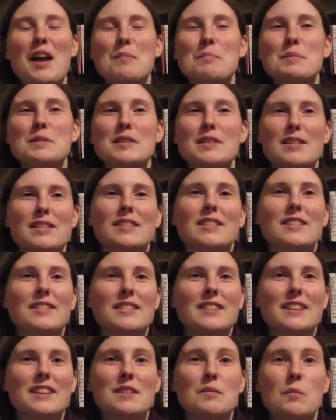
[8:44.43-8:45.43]

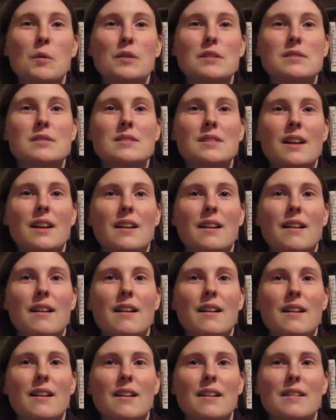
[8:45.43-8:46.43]
particularly ones that
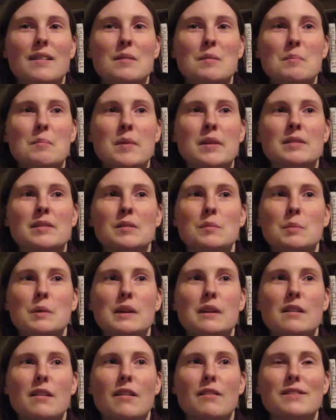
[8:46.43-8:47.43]
are meant to
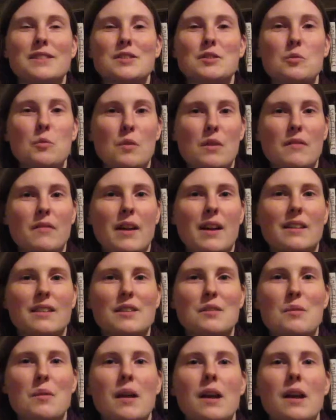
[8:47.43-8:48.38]
be of historic value.